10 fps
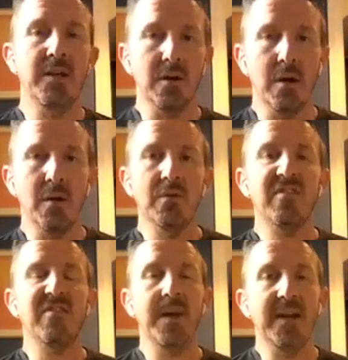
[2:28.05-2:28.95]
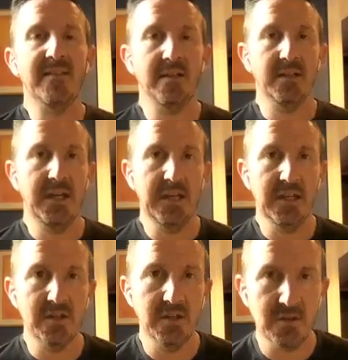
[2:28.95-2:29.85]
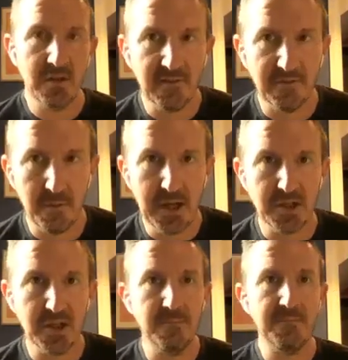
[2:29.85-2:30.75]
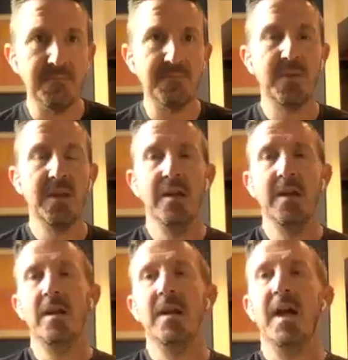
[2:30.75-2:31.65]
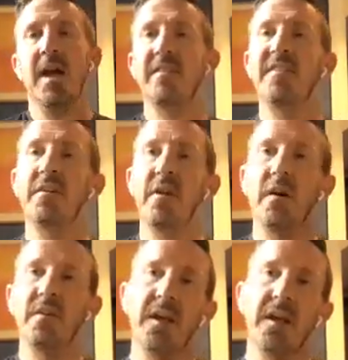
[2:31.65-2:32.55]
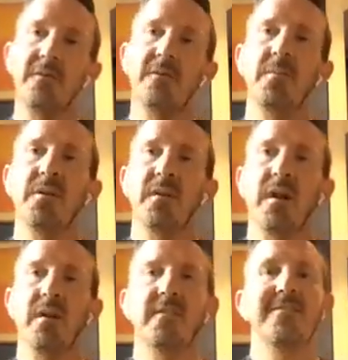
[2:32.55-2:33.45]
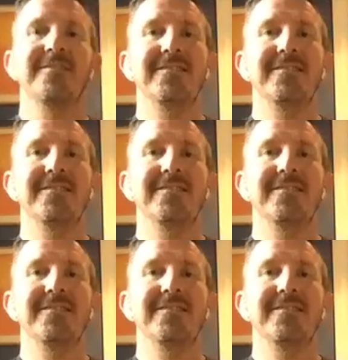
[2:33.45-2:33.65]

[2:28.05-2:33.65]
in your own space to lean into transformation. Exhale all the air from your lungs.